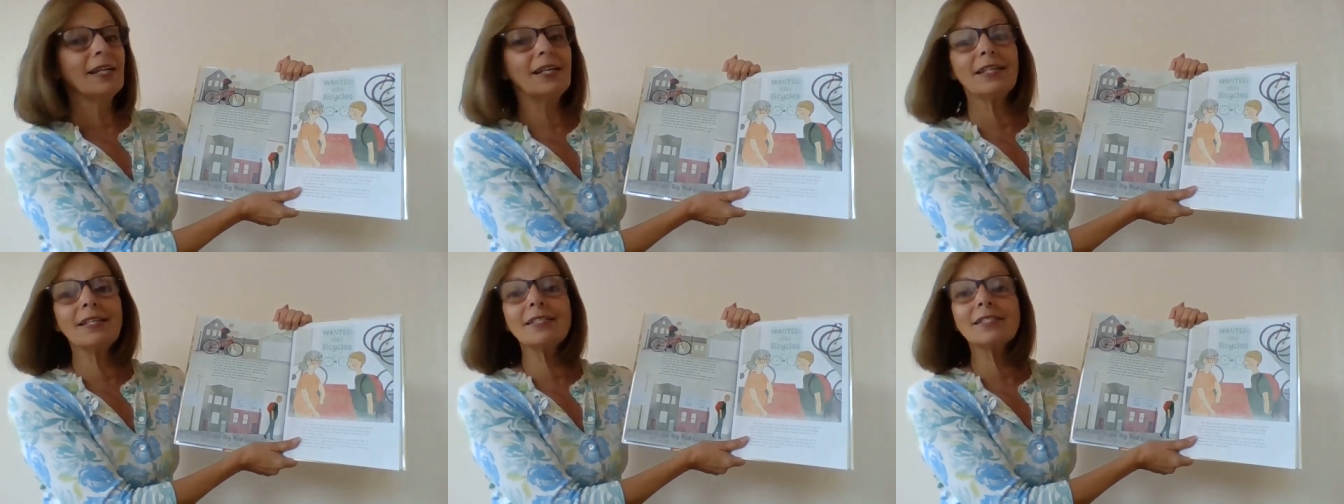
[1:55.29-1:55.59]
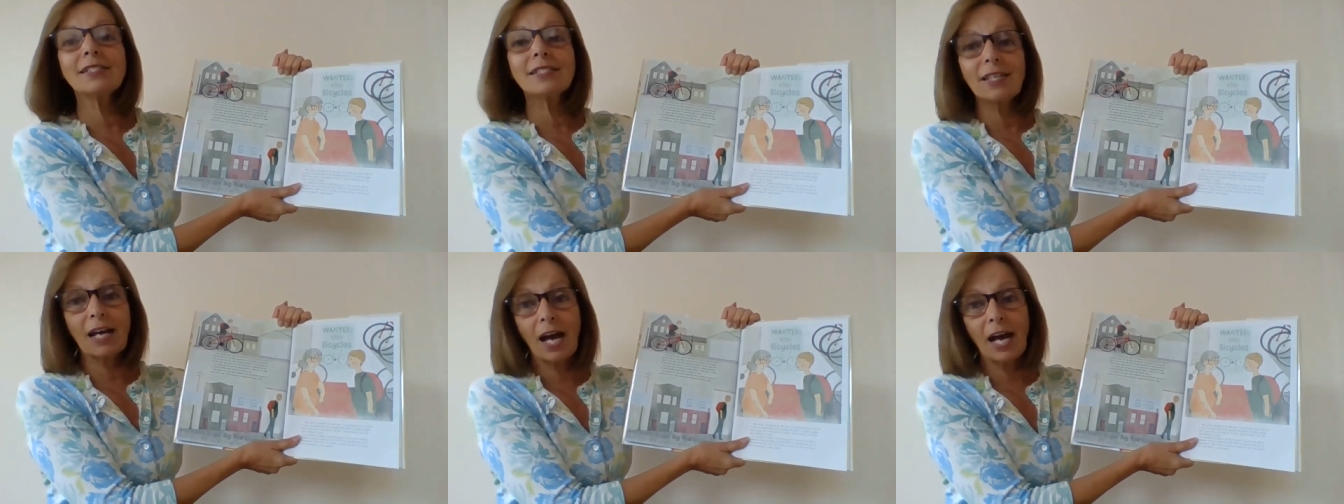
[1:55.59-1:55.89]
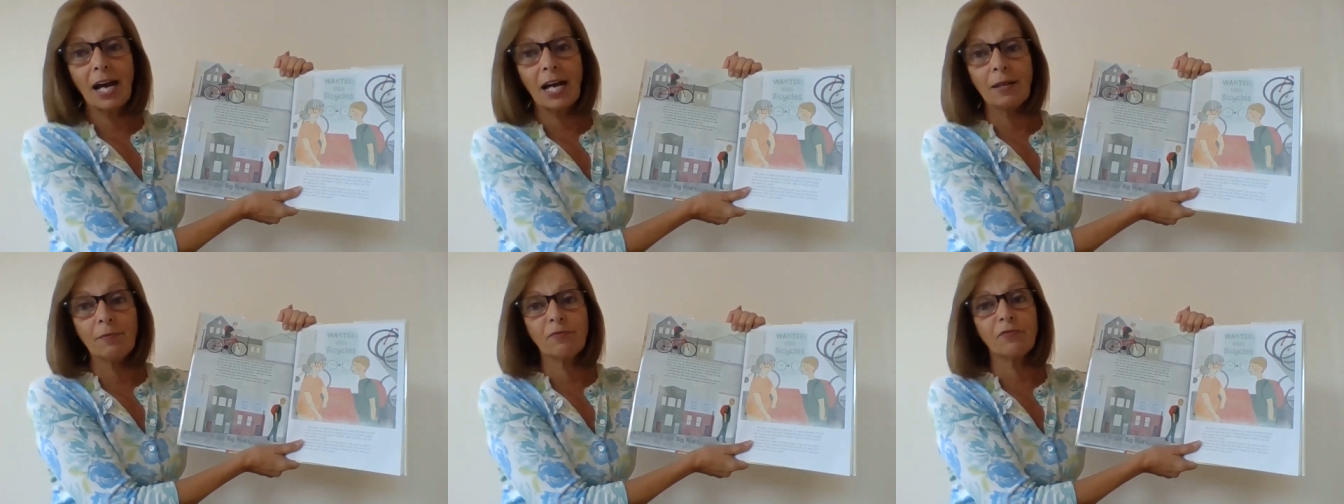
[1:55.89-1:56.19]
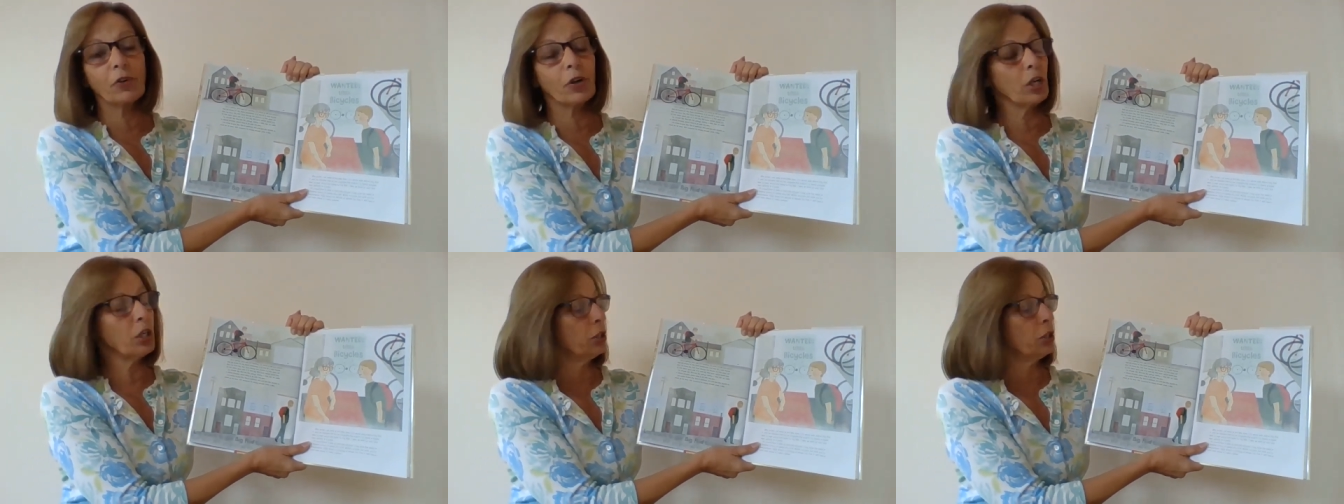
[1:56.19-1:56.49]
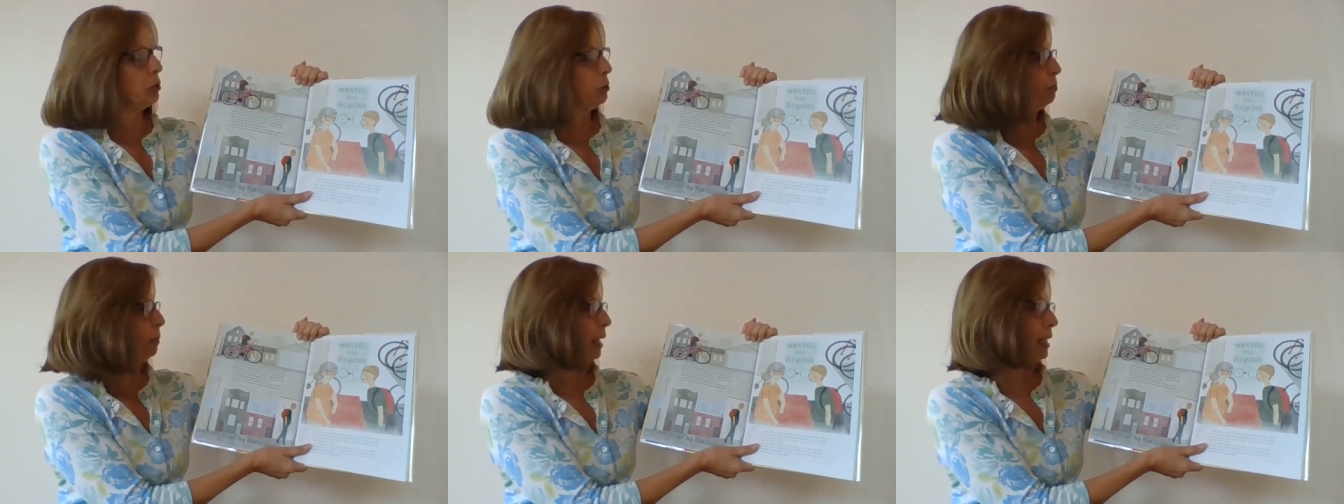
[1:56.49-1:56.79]
It is time for a
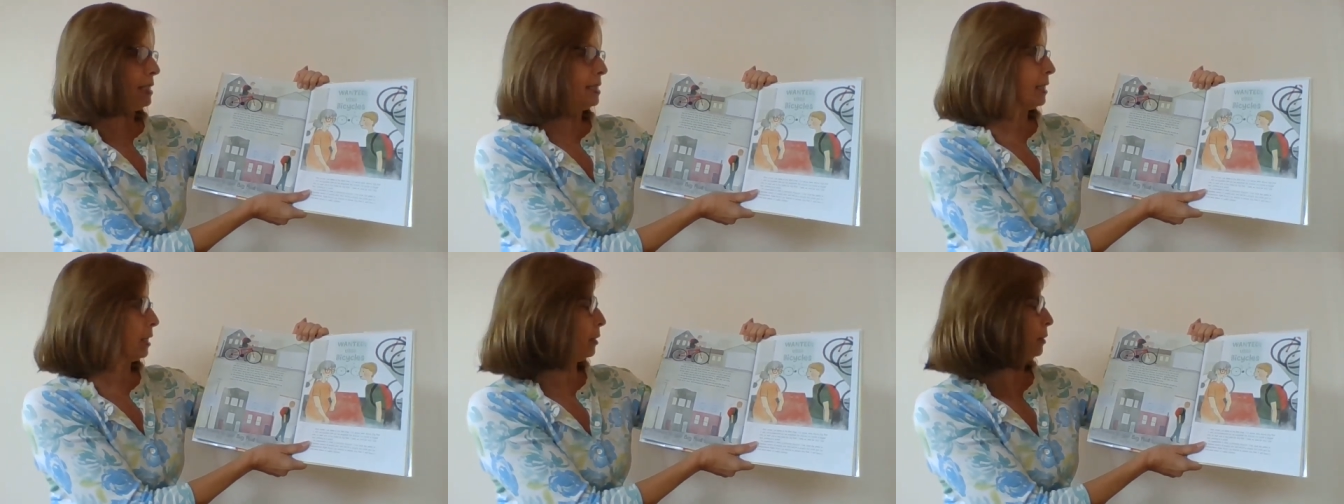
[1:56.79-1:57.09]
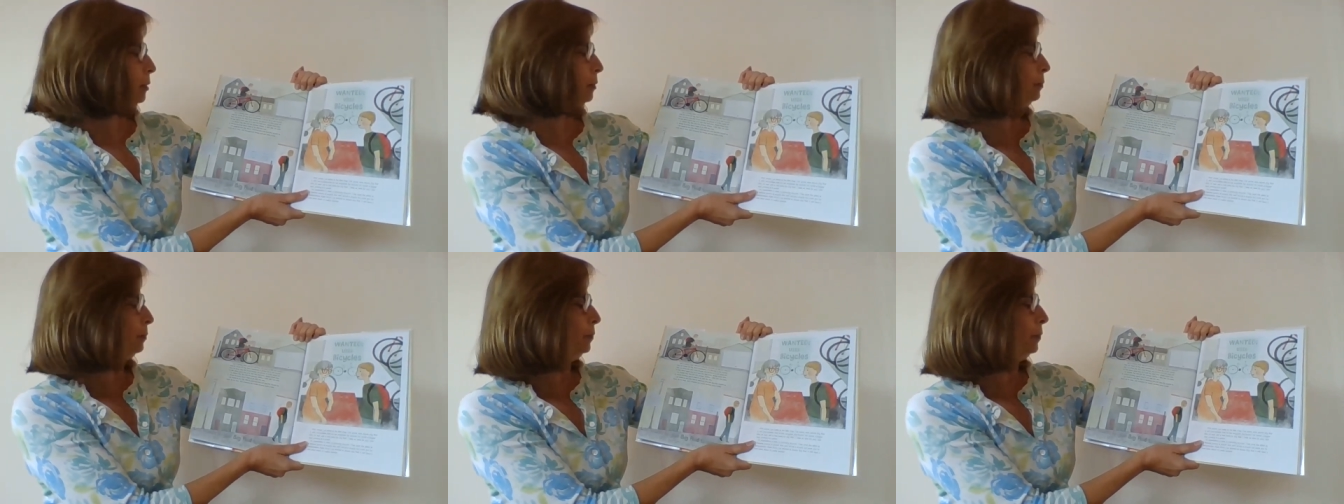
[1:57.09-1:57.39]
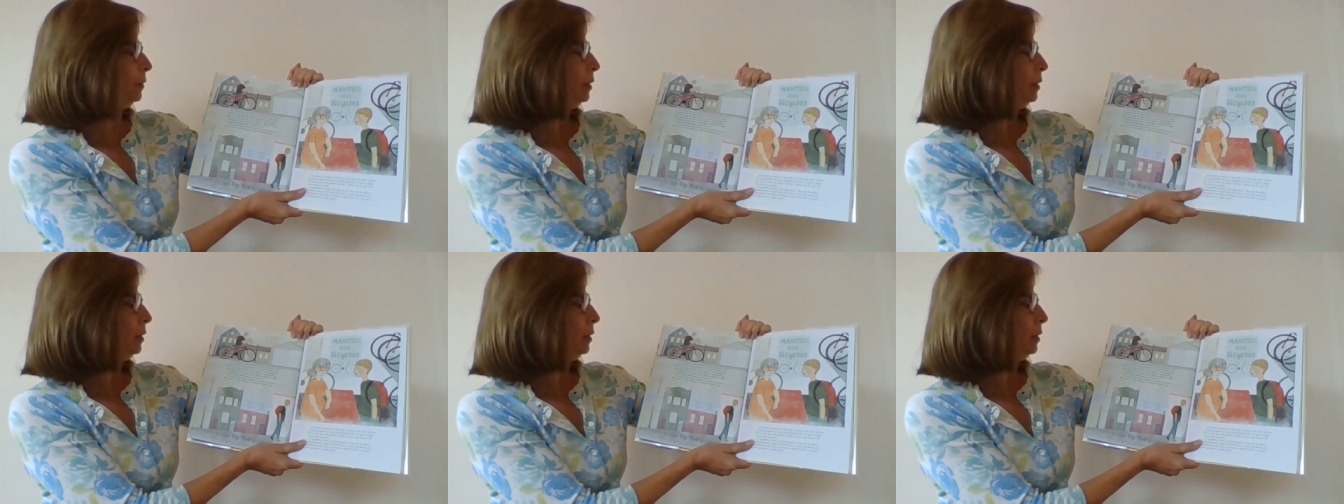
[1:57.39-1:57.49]
new bicycle.